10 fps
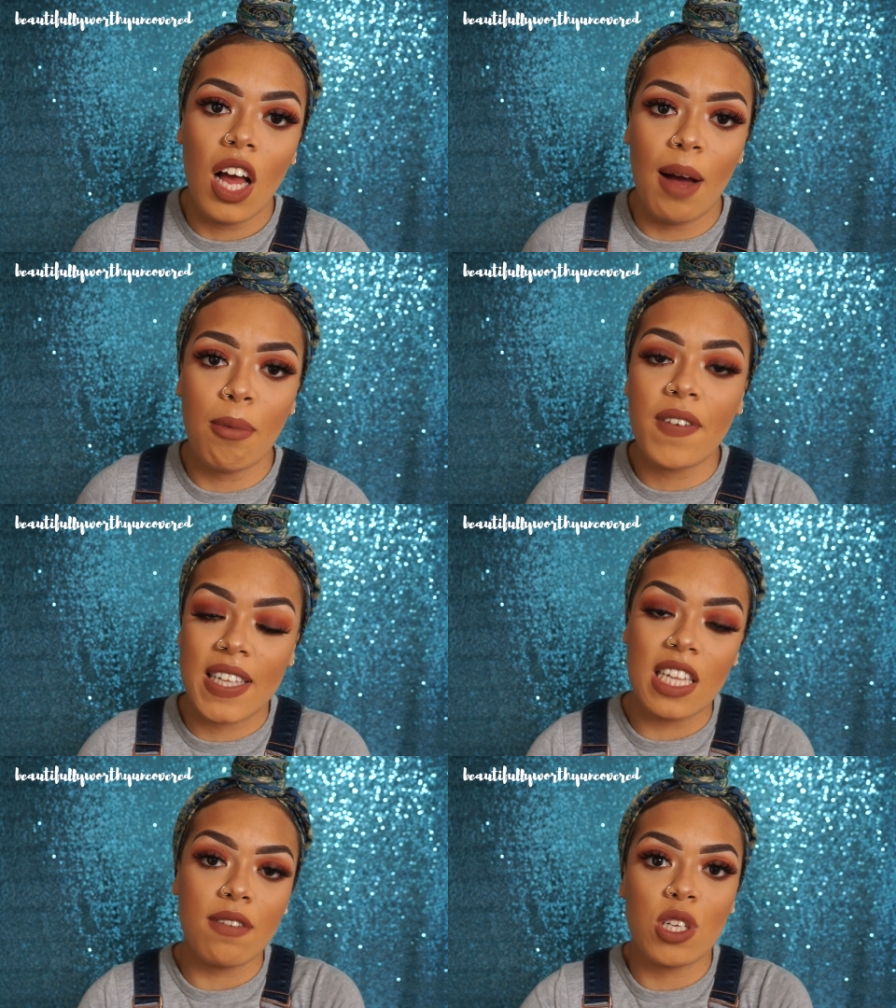
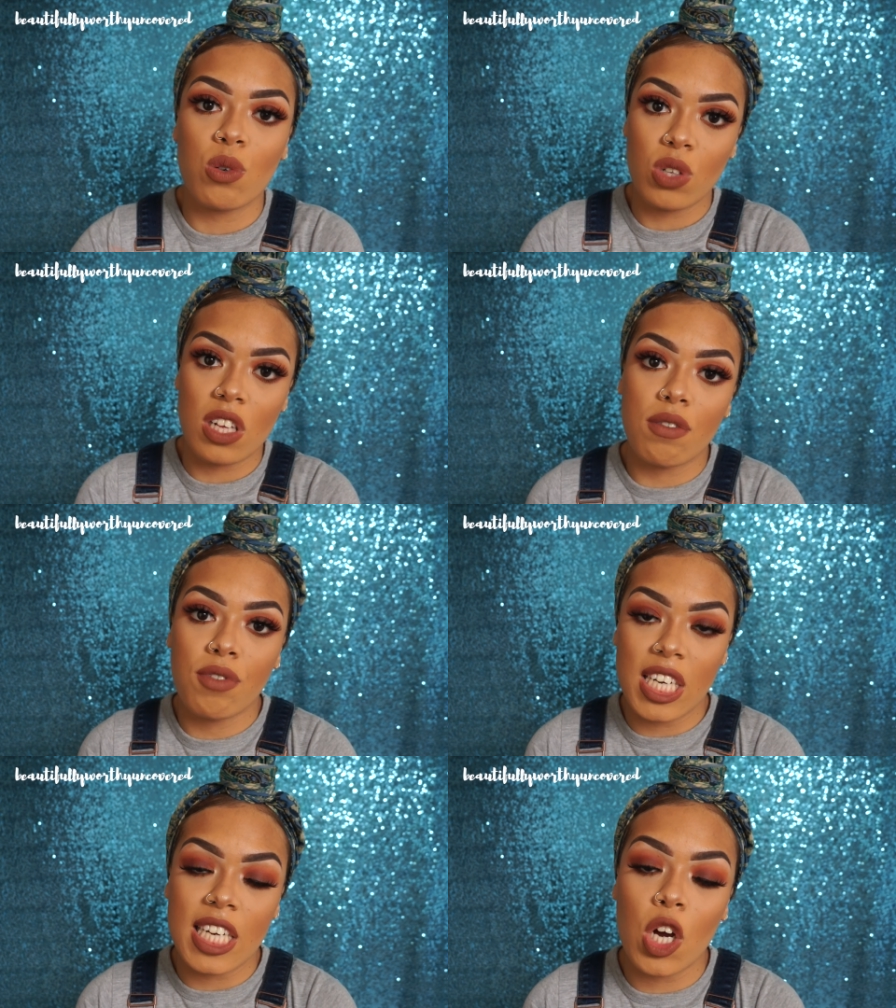obviously the resources are
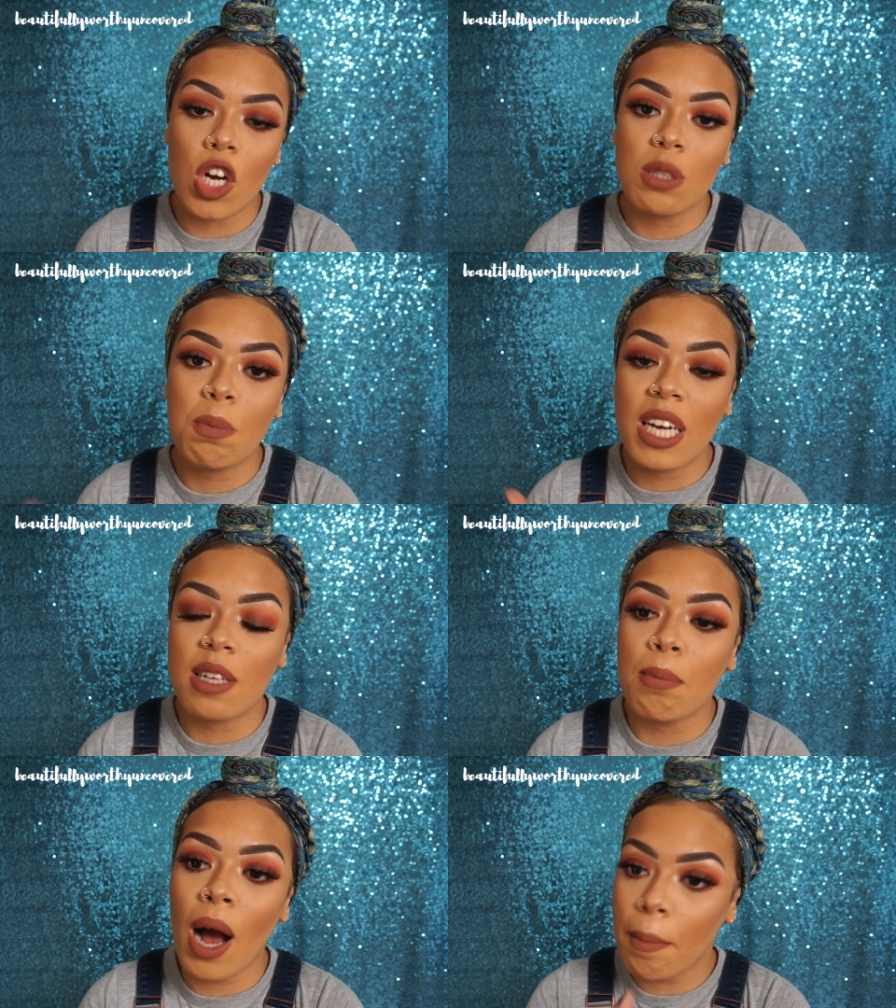really good, but
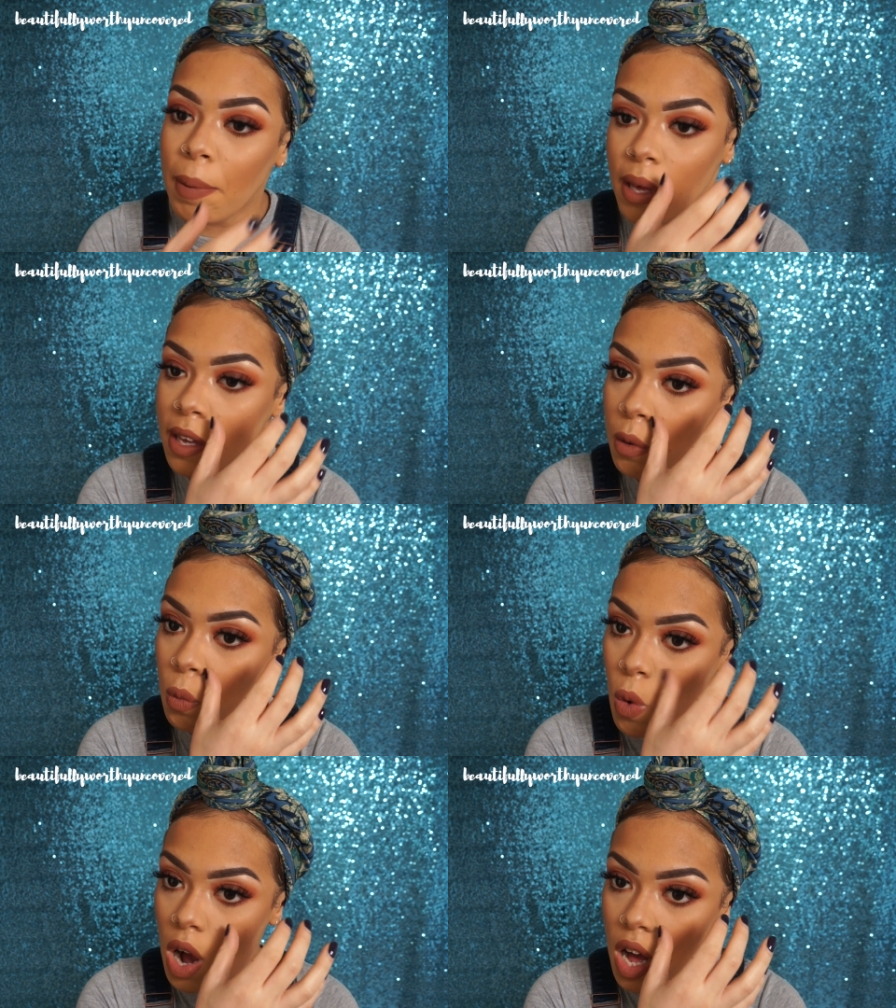it might be
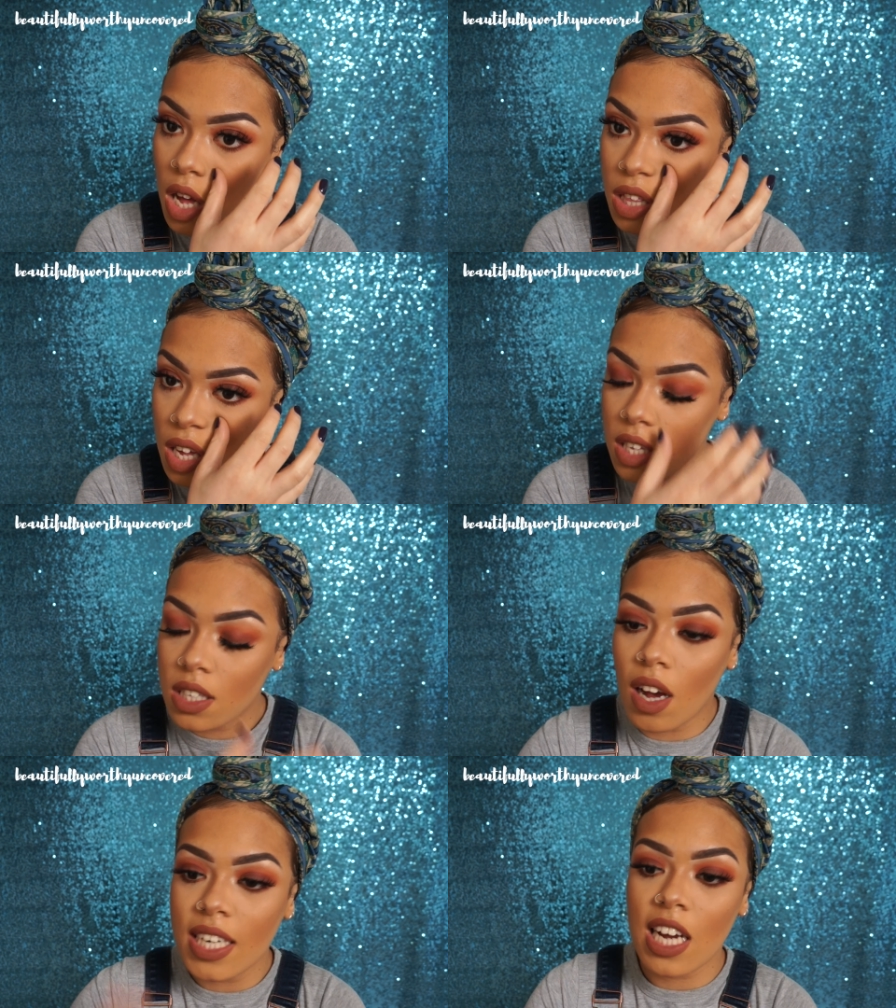worth
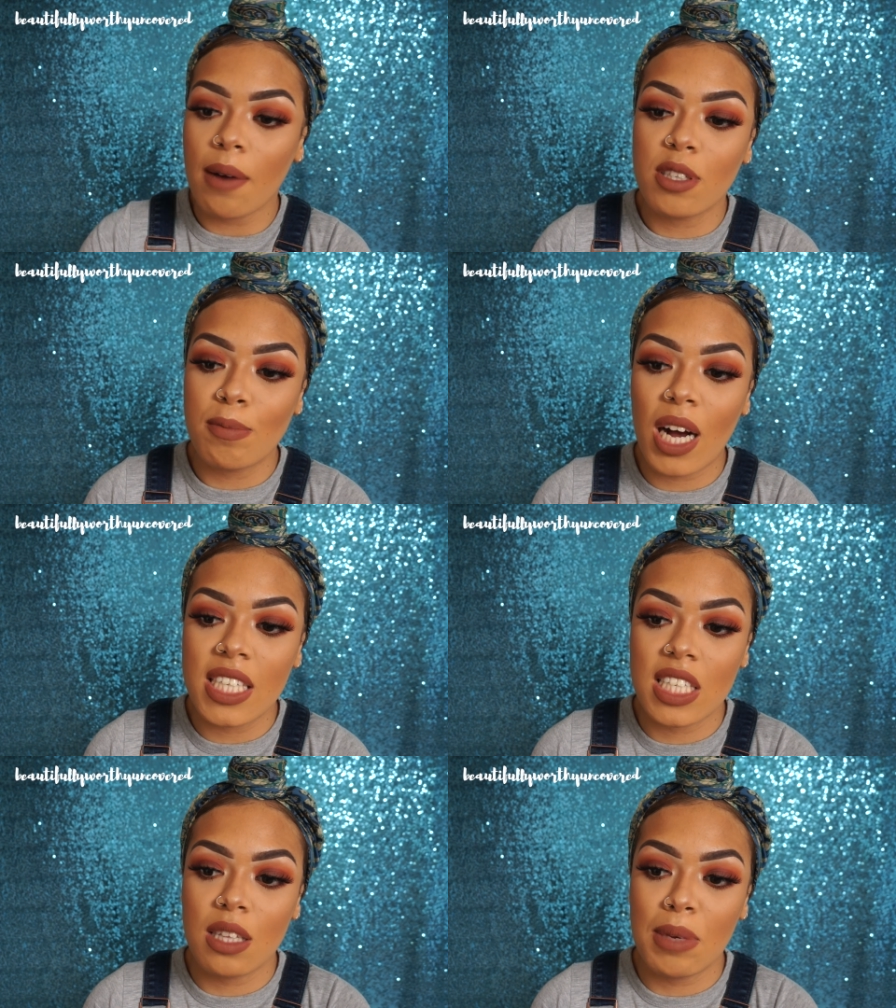signing up to
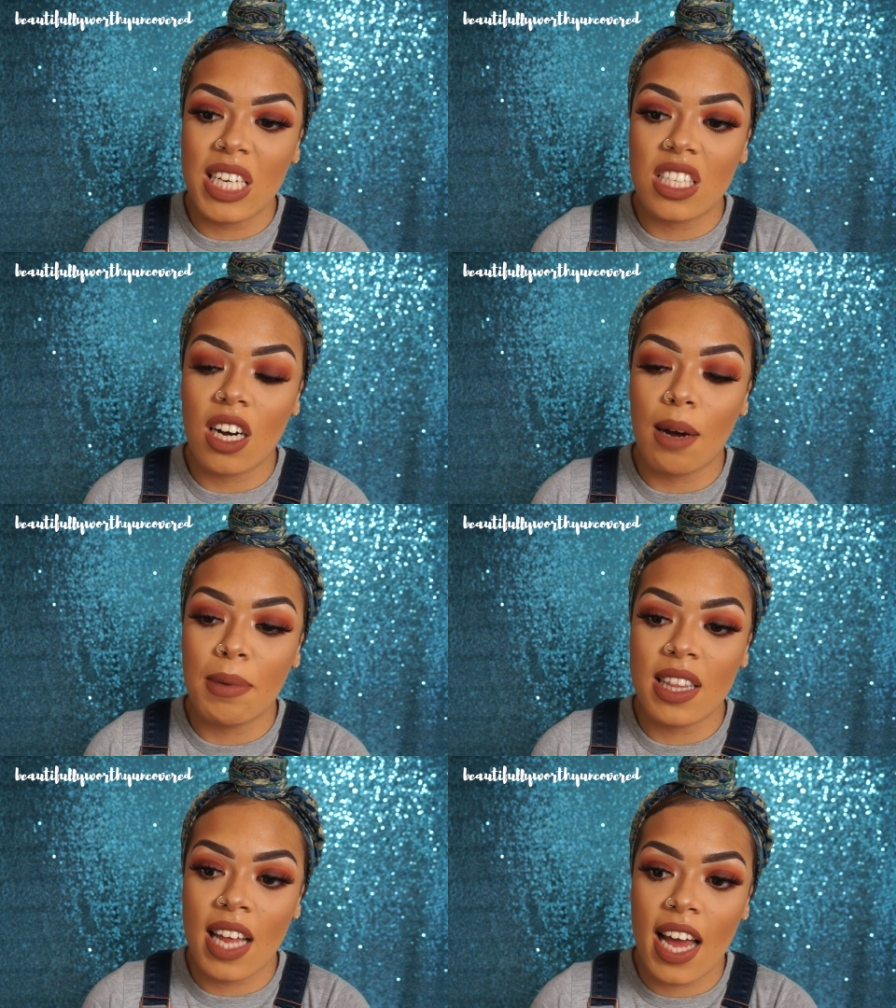Mind in the meantime,
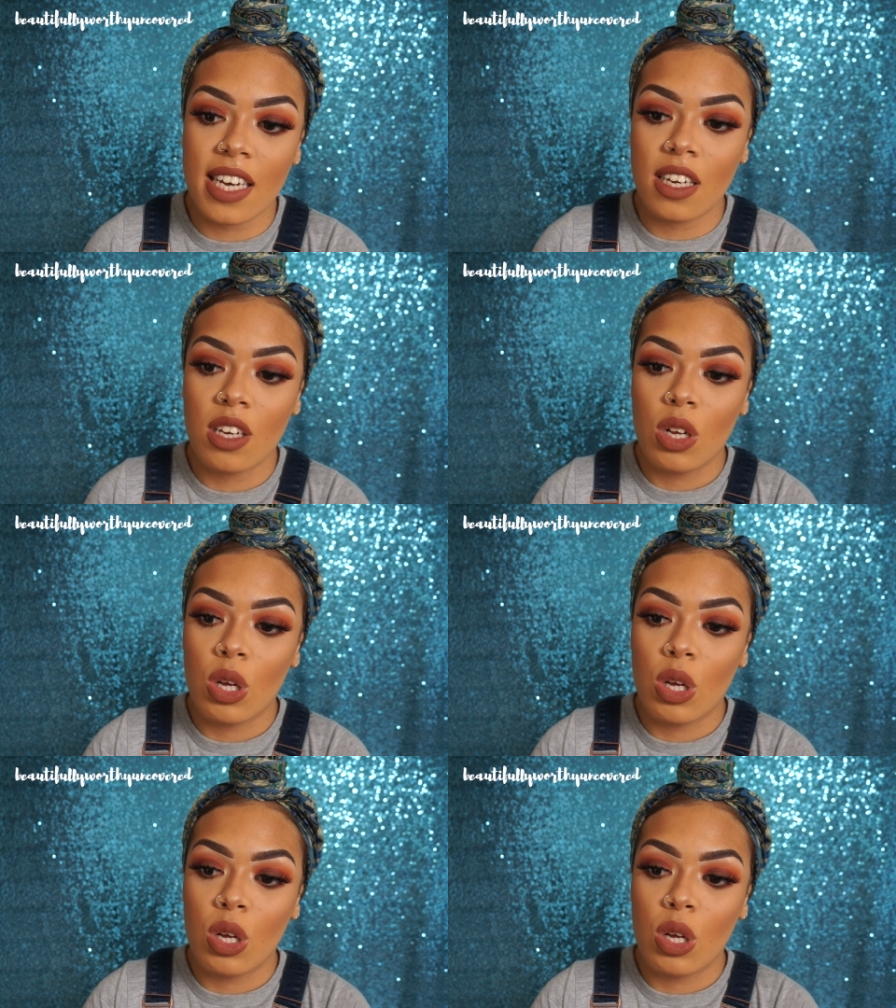and then